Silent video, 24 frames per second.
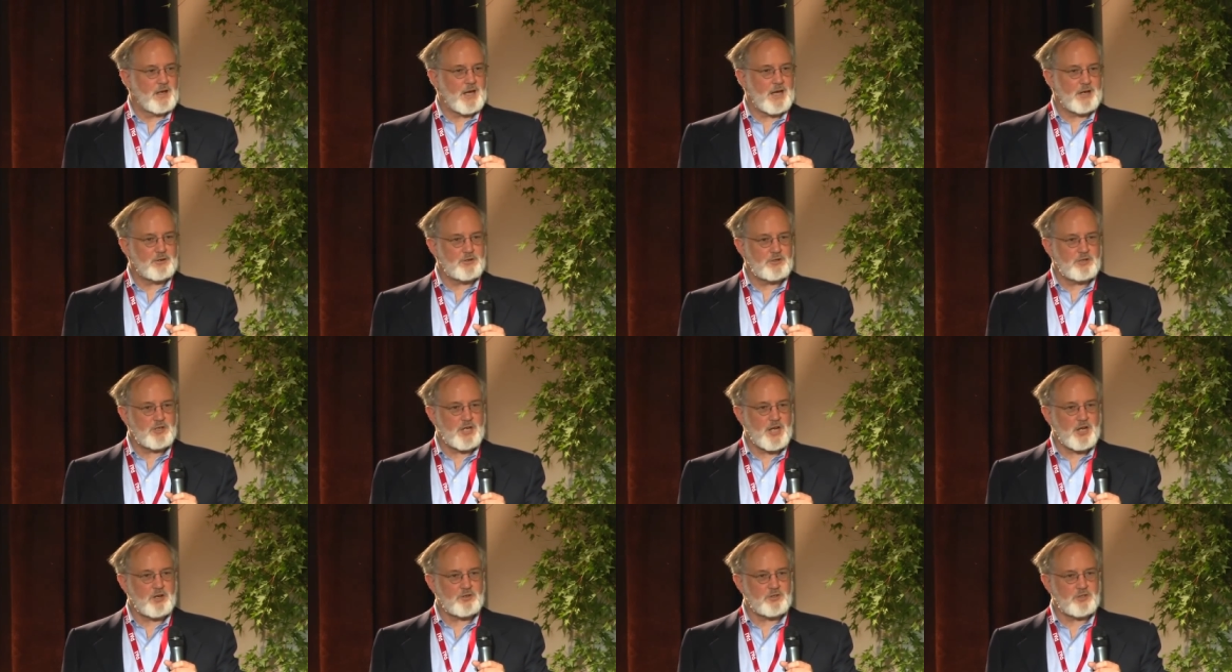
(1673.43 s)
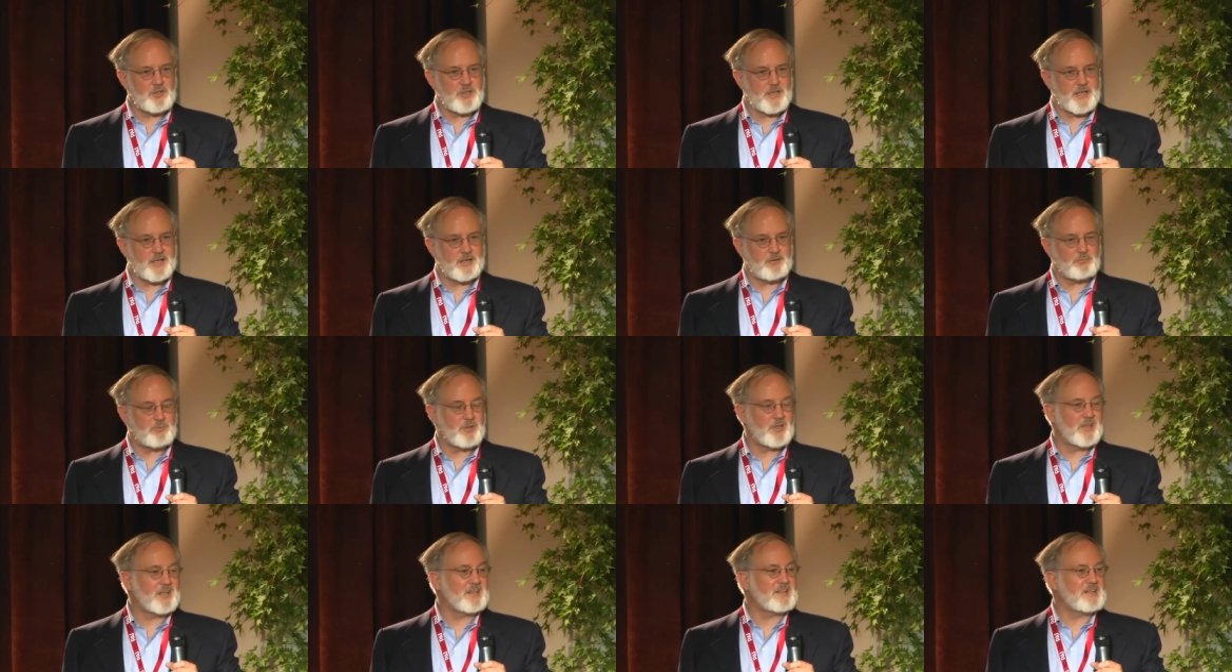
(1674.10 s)
How do you calculate
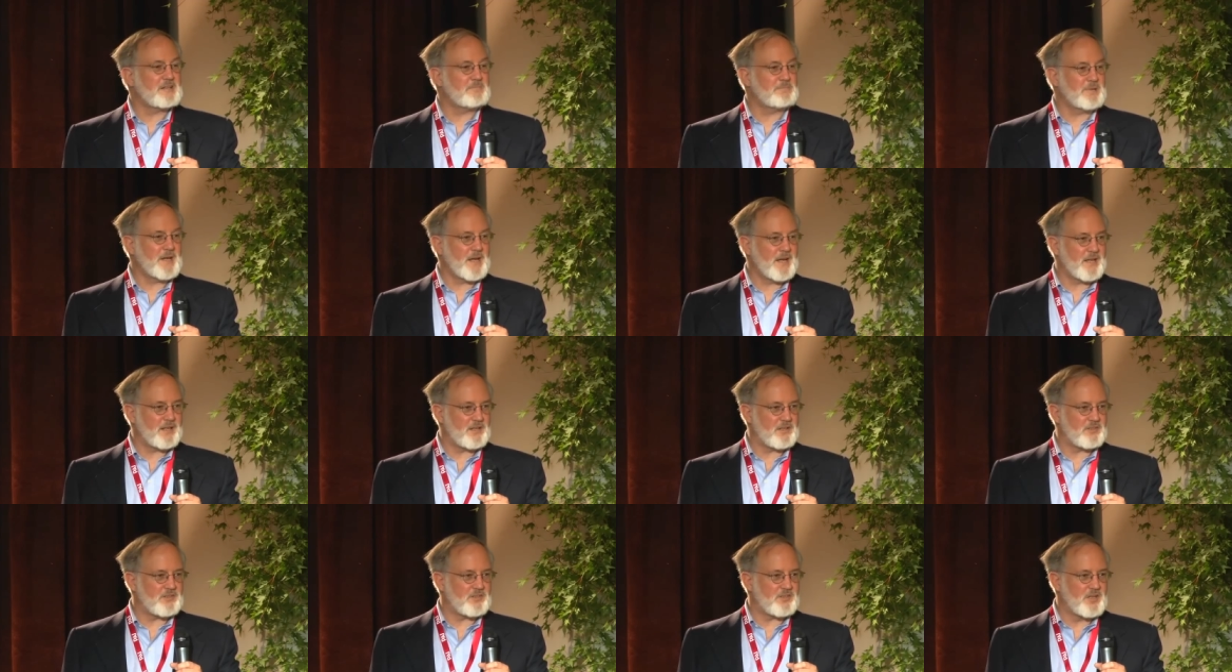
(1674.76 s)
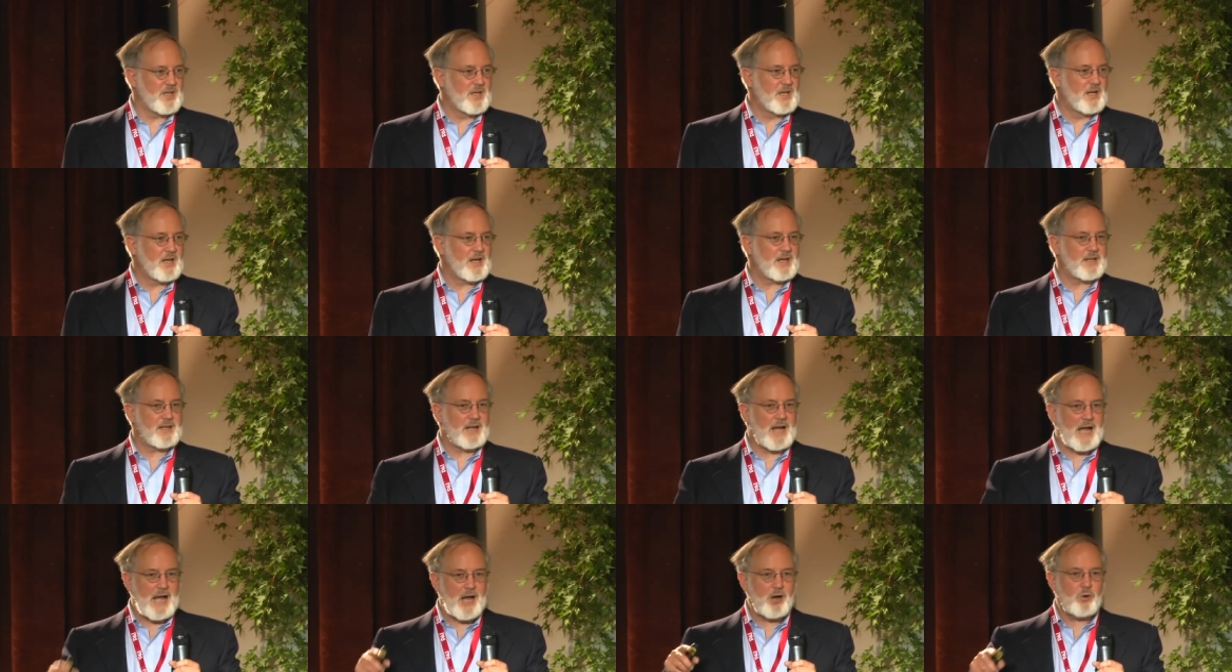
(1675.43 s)
it? Well, it depends
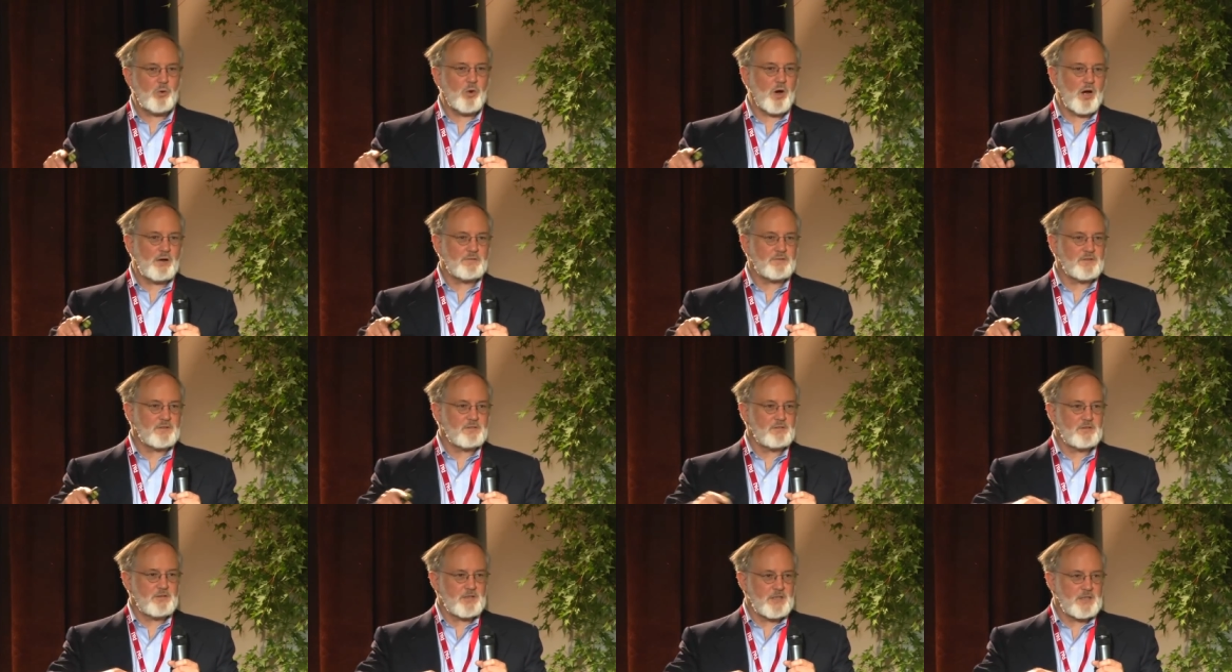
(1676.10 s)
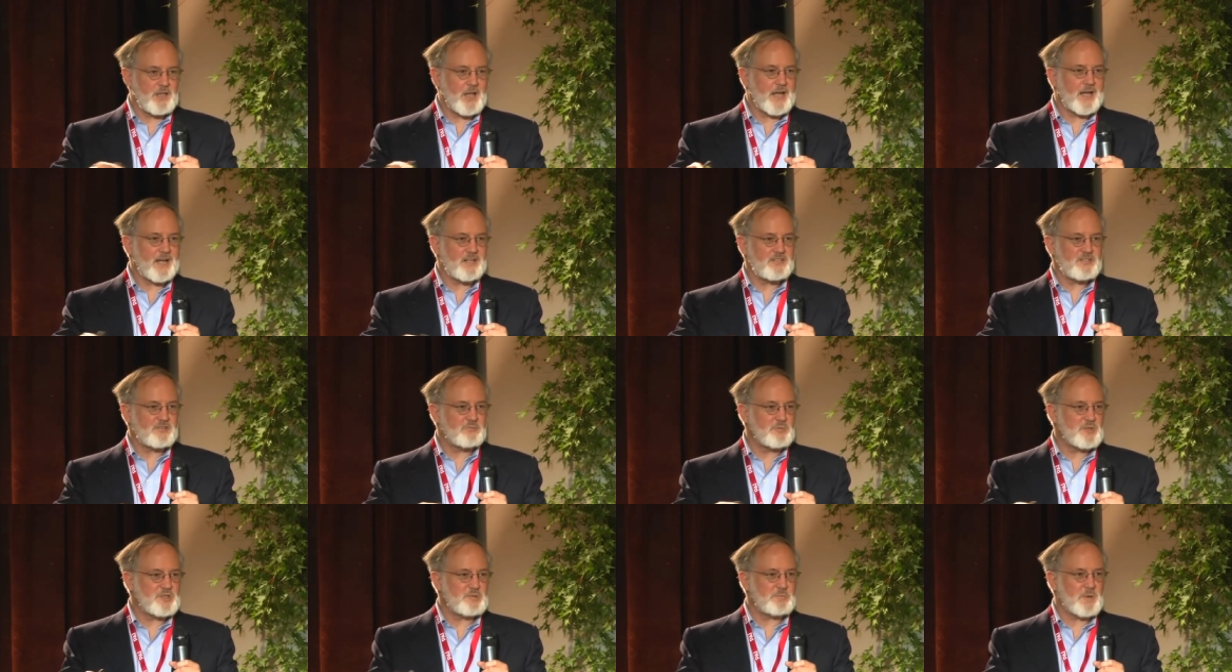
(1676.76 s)
on how often
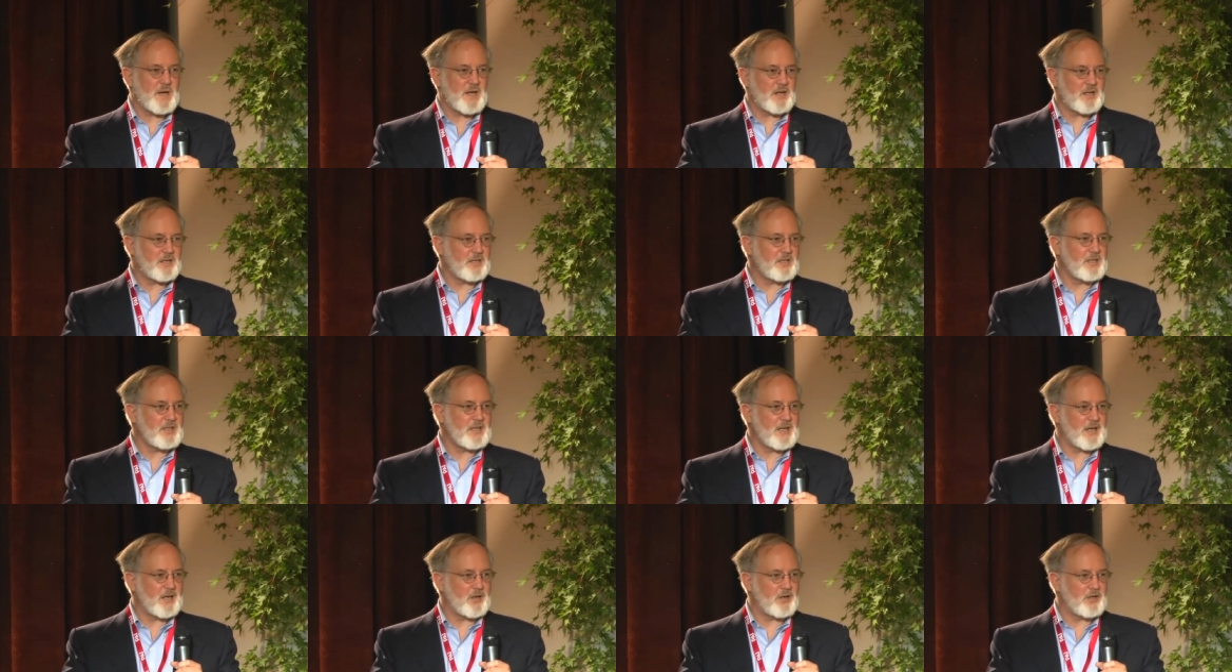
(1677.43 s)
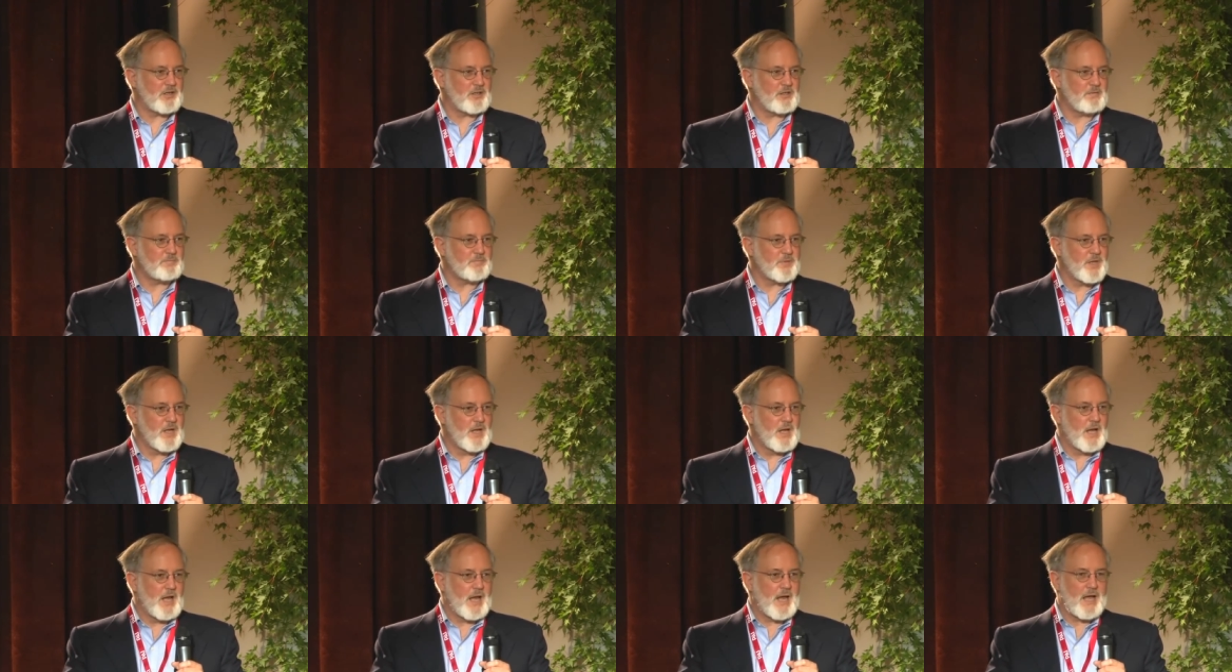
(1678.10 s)
lions have been spotted in the area
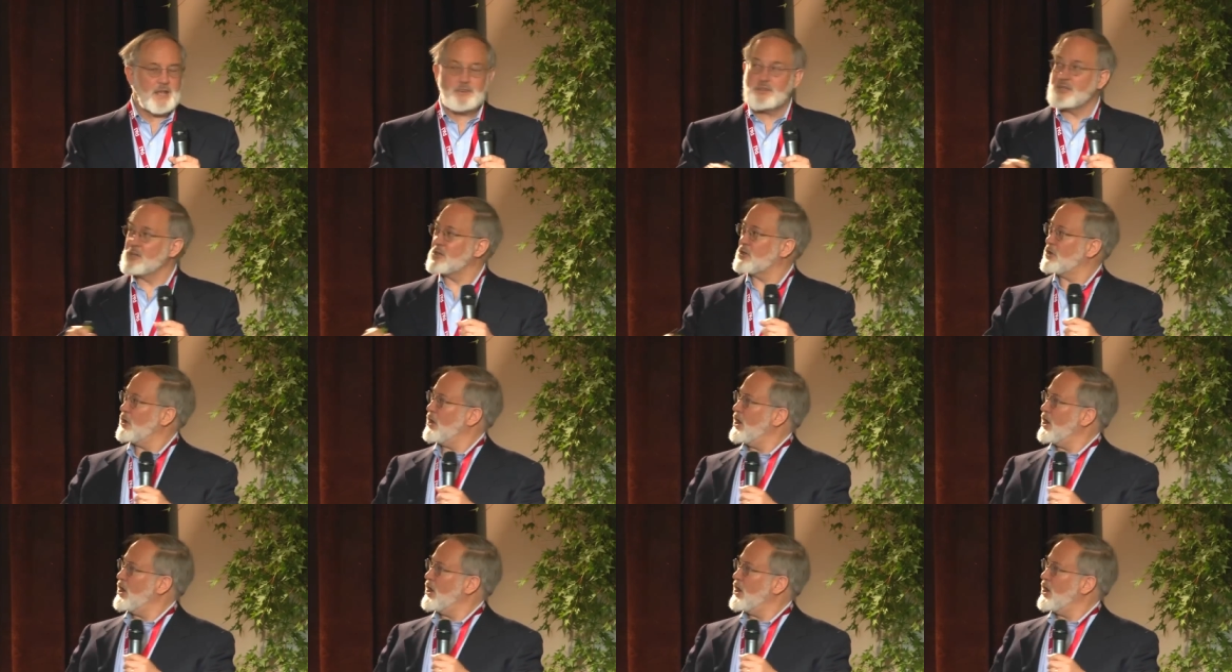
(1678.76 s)
and the